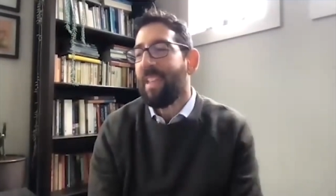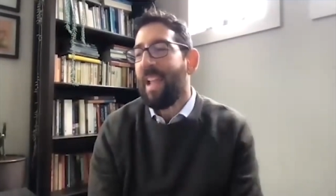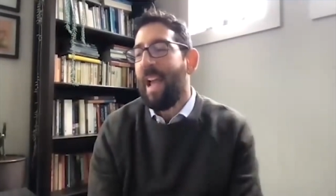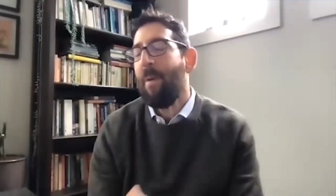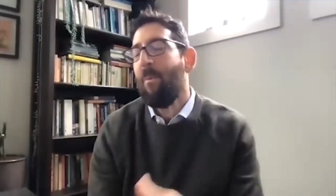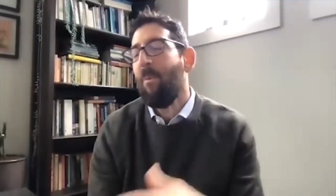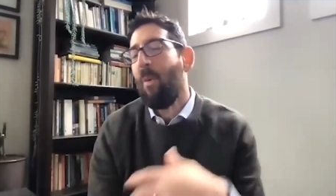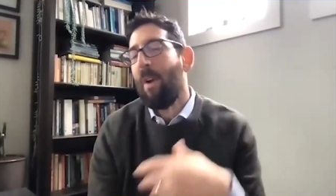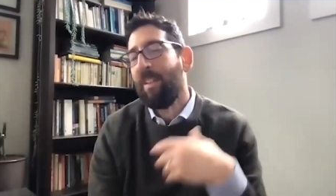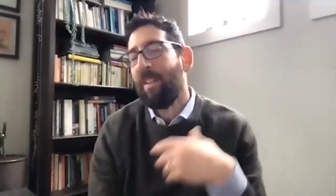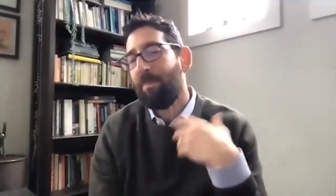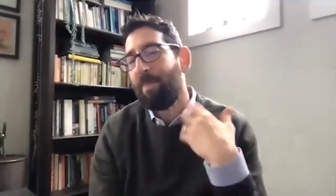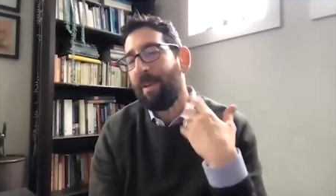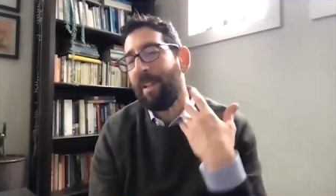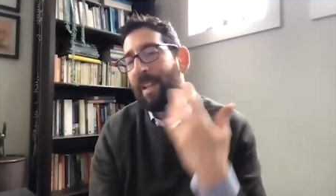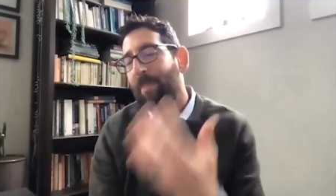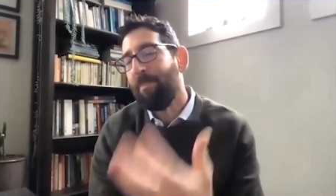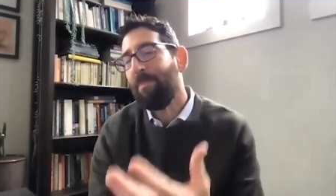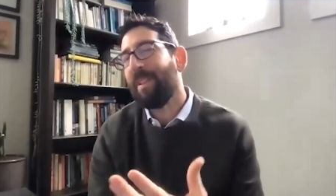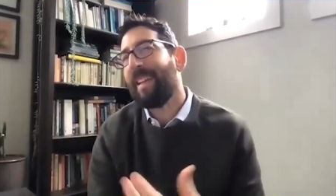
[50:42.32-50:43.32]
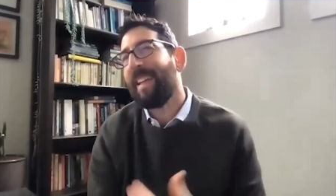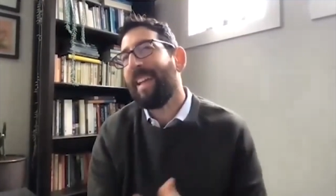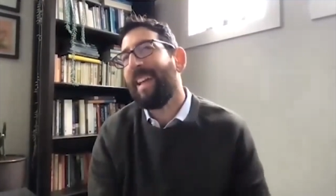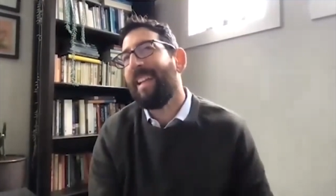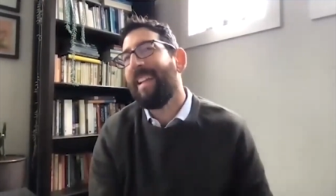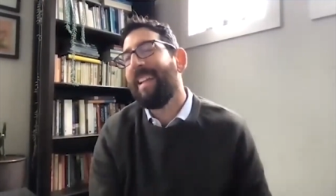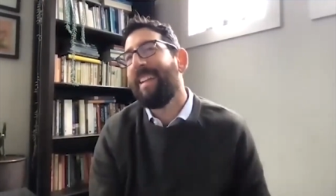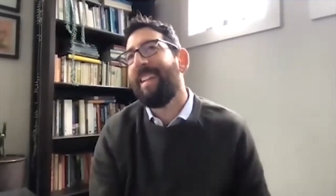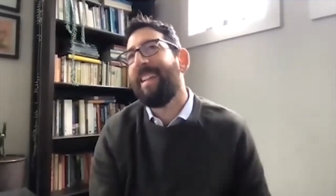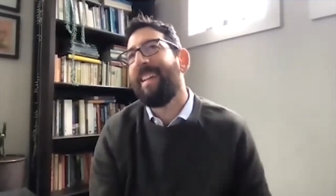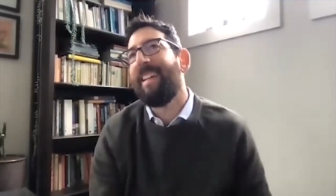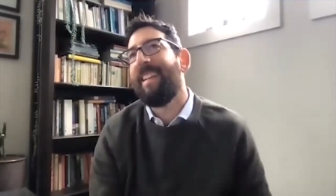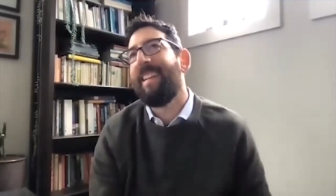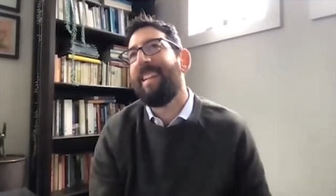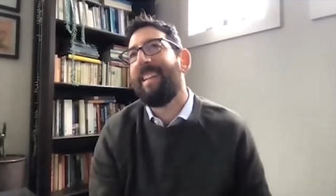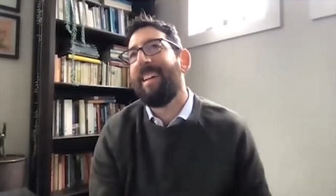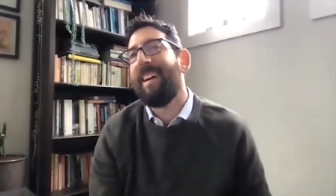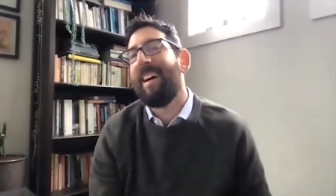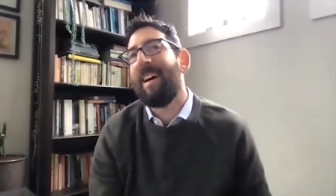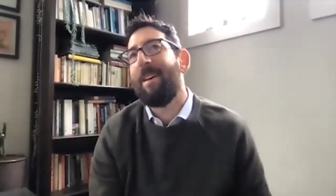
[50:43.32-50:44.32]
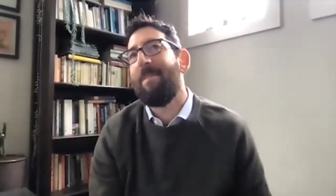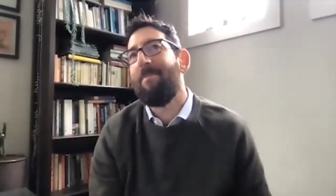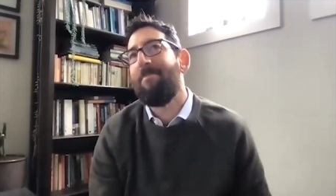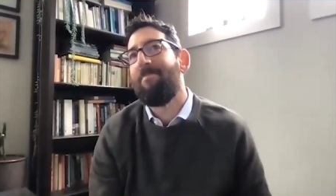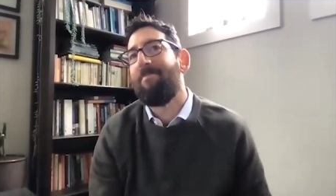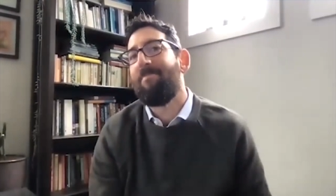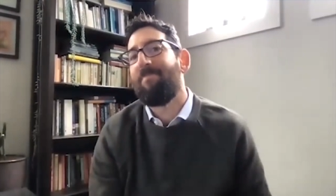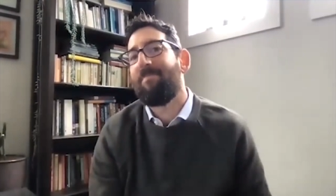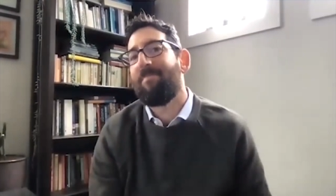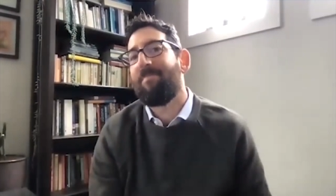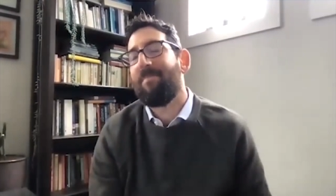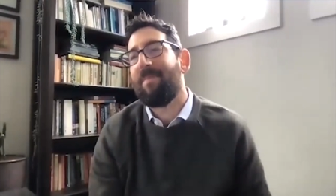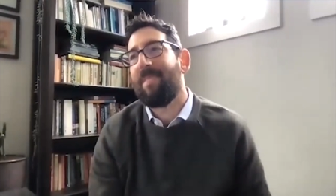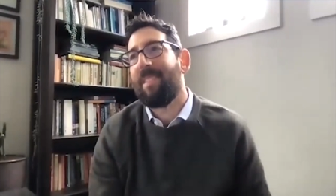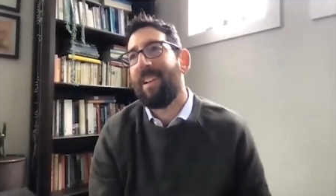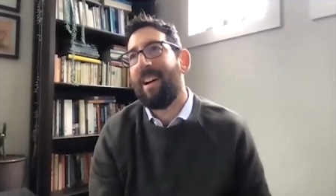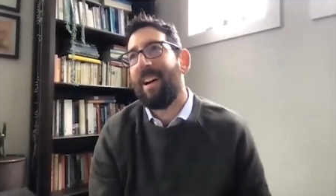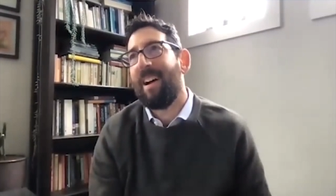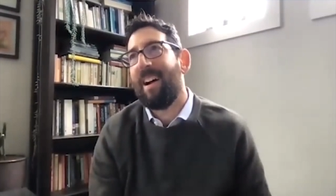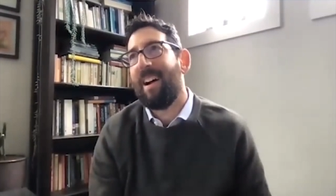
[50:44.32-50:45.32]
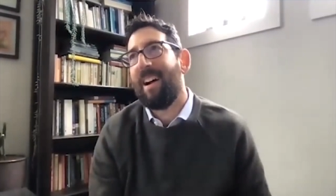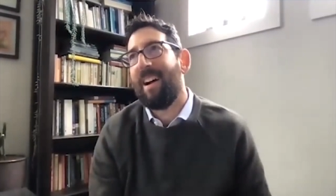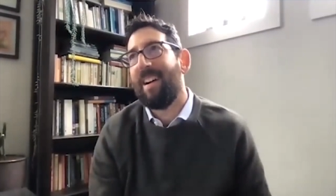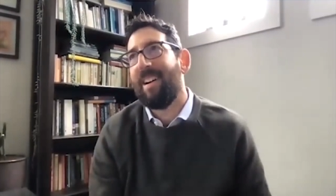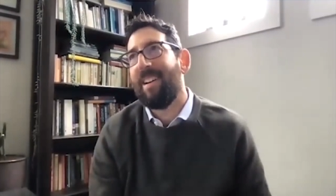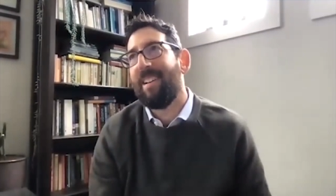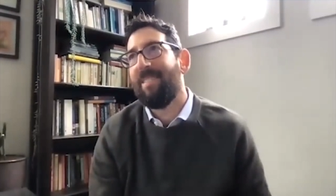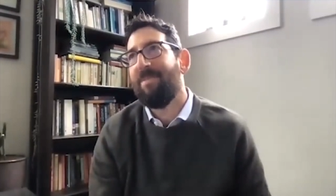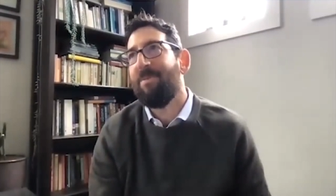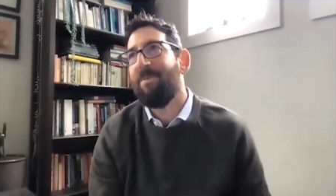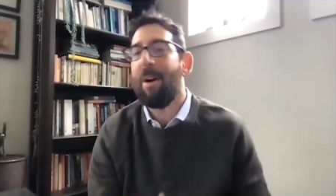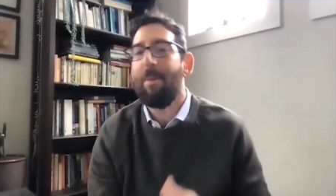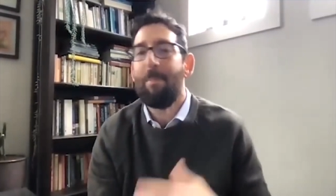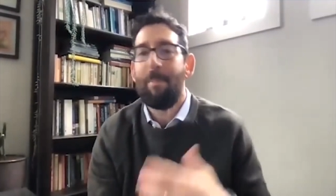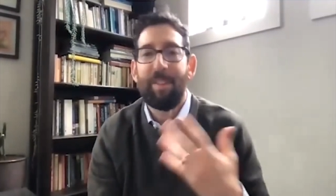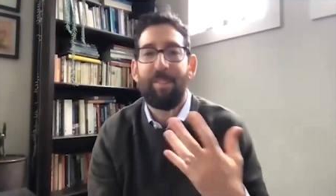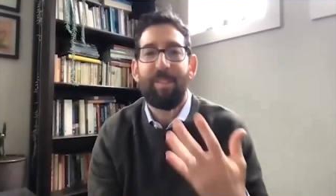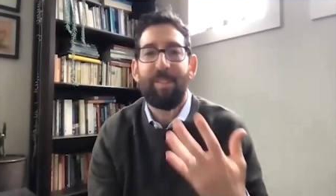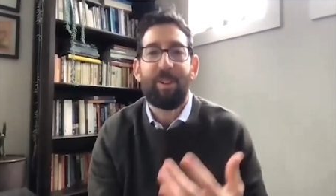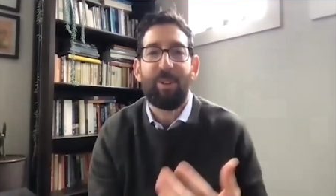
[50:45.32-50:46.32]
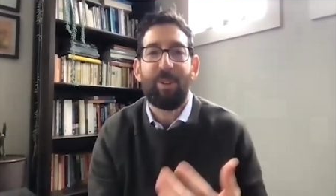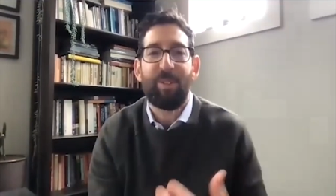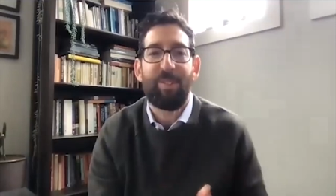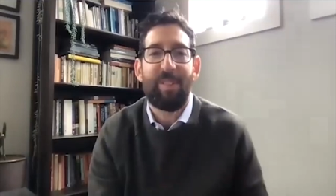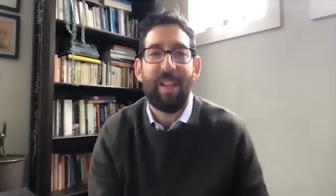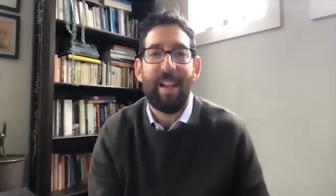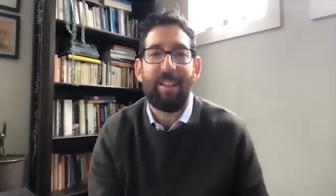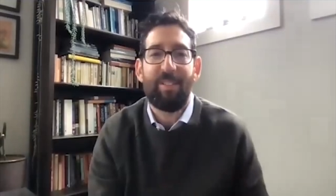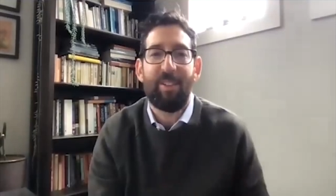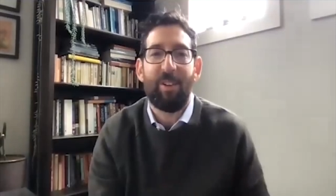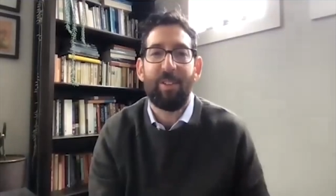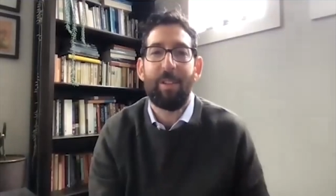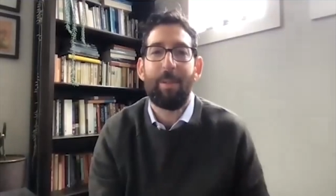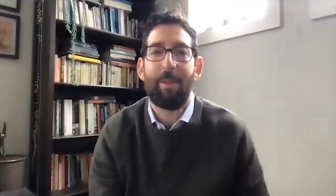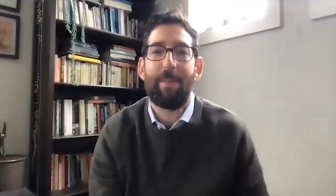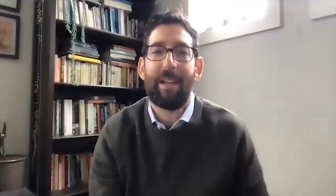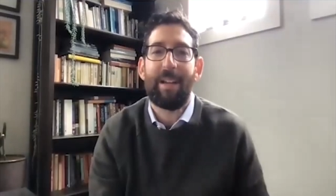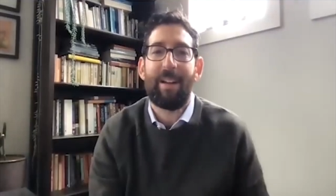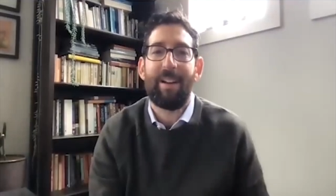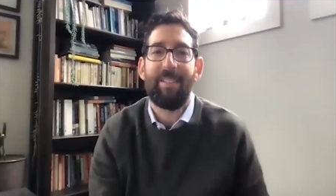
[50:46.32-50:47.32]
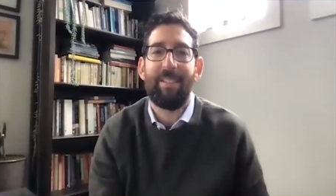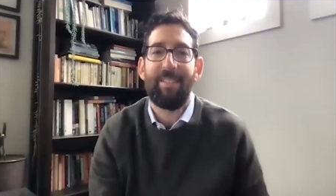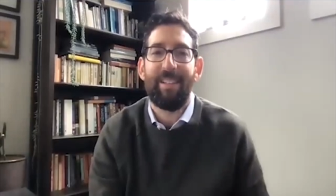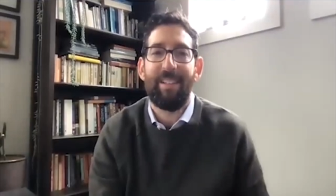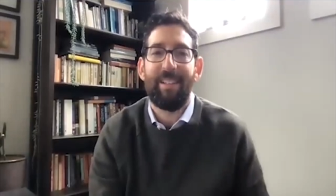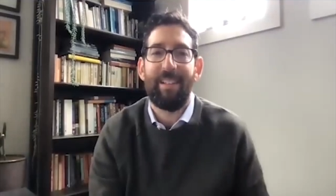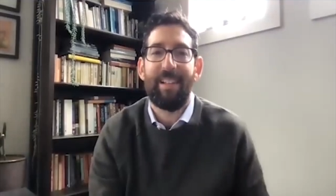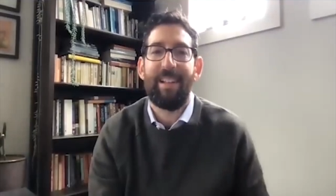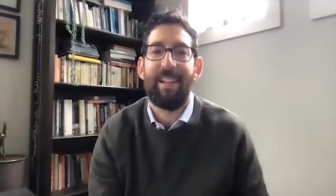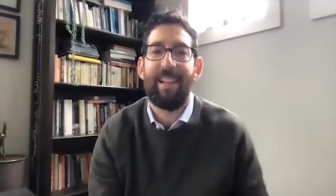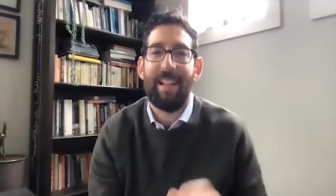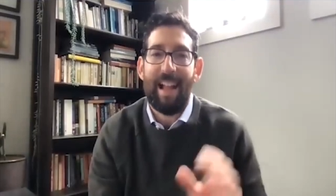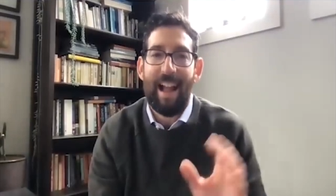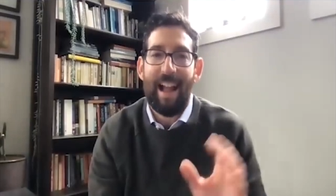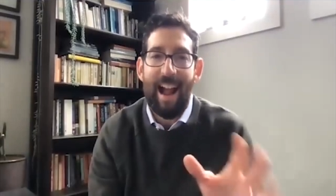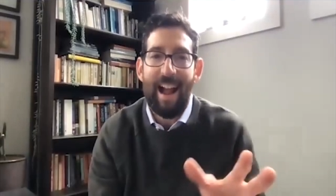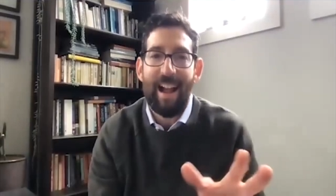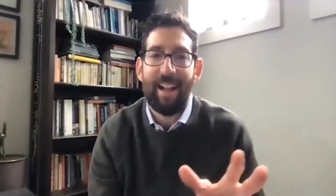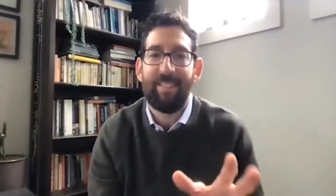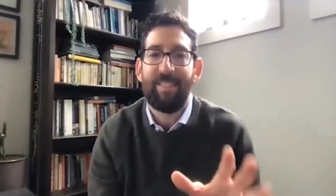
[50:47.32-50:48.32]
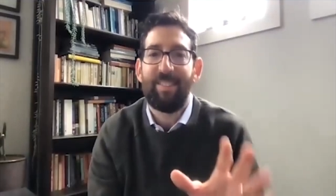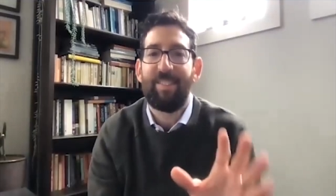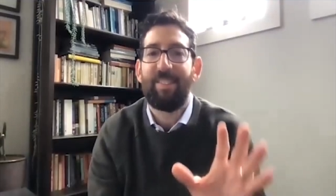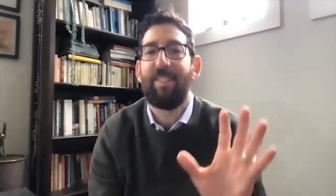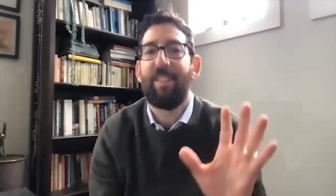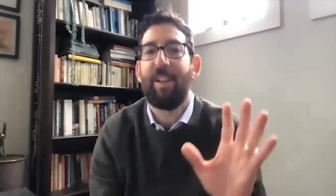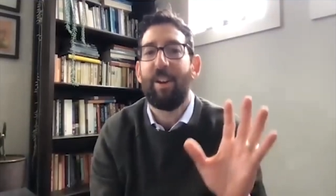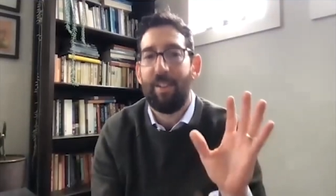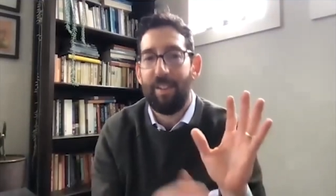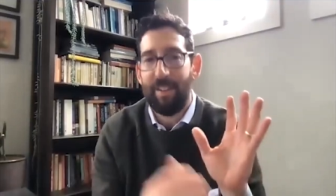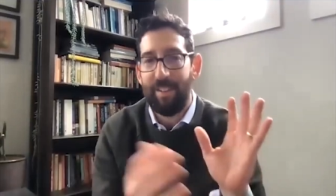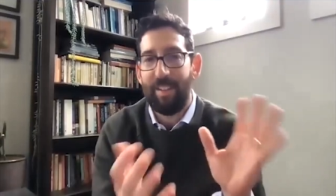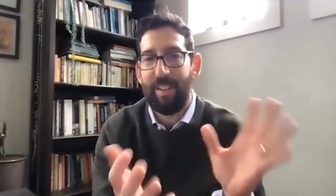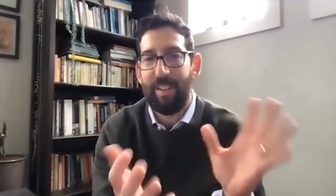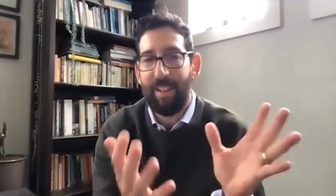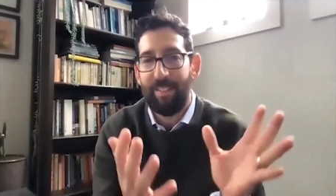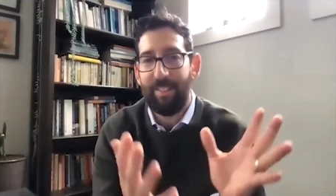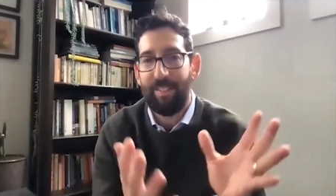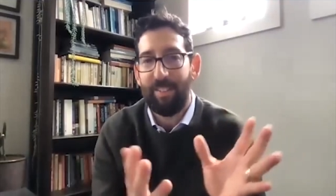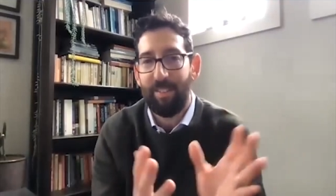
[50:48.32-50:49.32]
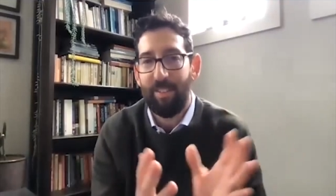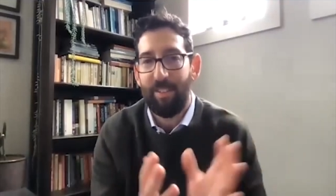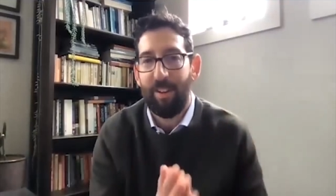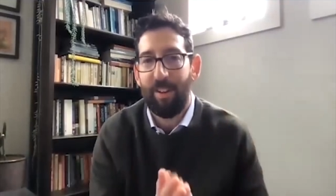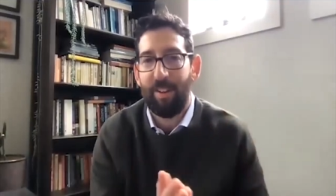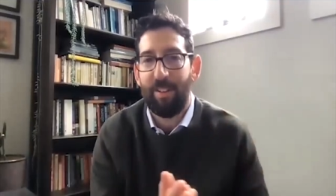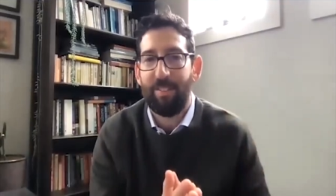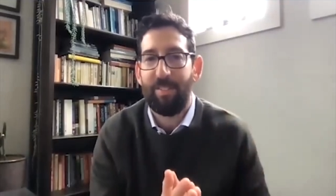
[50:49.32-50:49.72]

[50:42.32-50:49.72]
and it's been implicated in um, uh, well mystical states only because it it has there is uh,